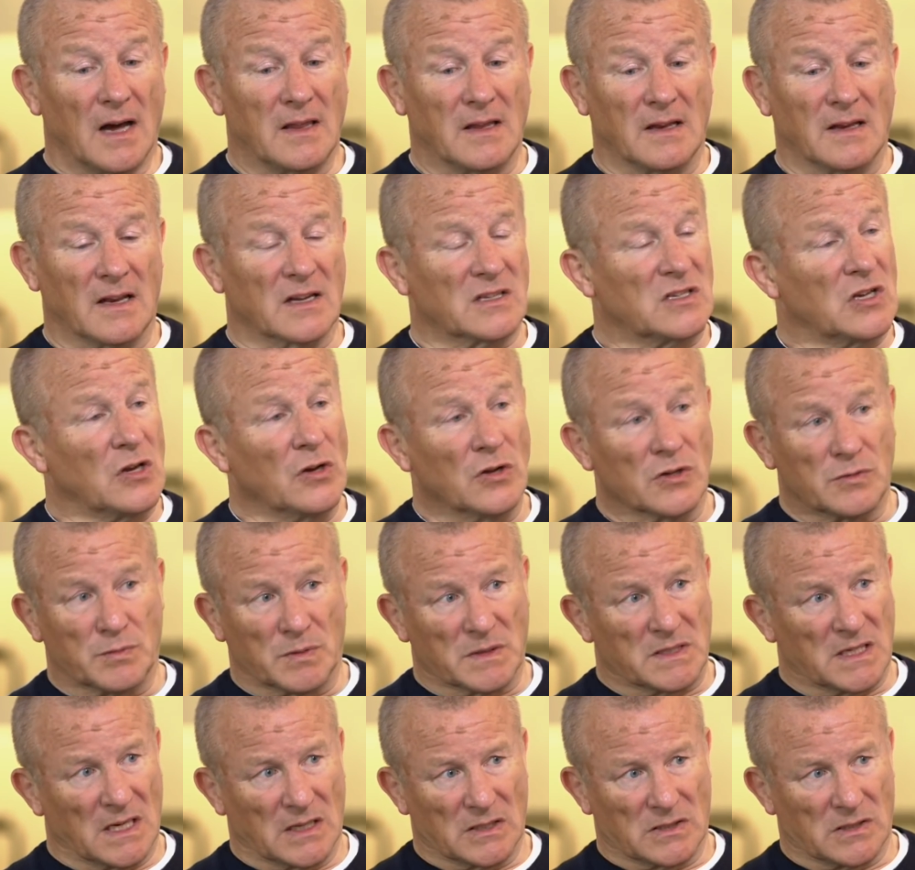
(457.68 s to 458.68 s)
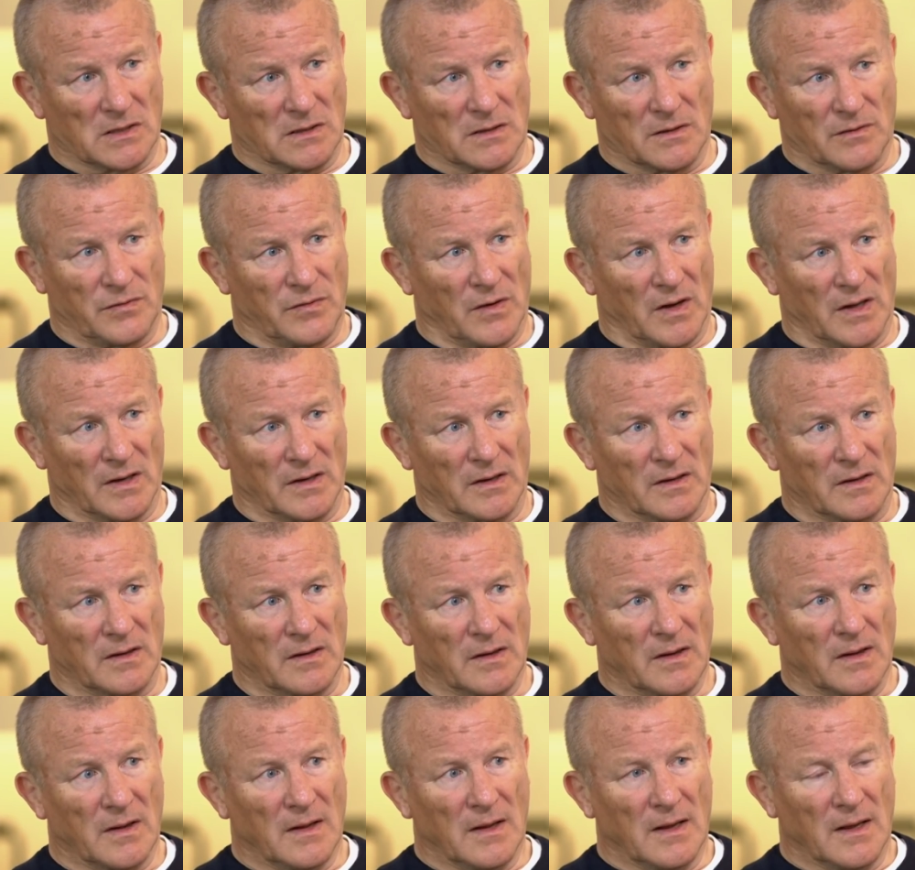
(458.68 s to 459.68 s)
I think there's huge potential in the
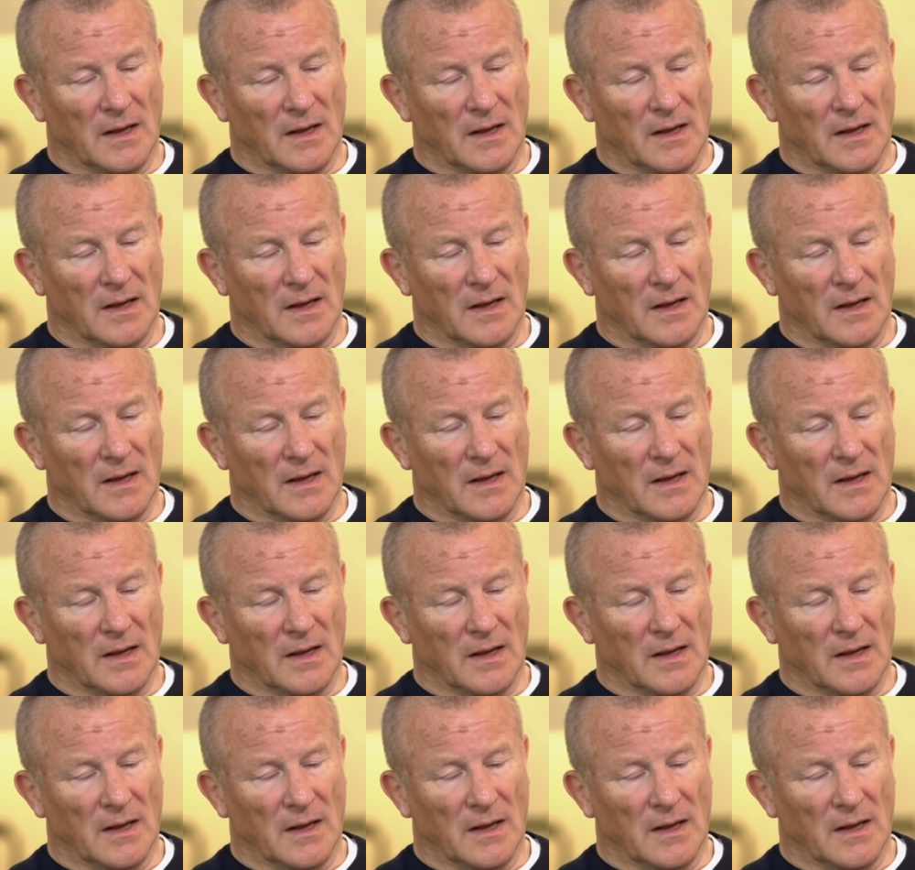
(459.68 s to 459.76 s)
fund,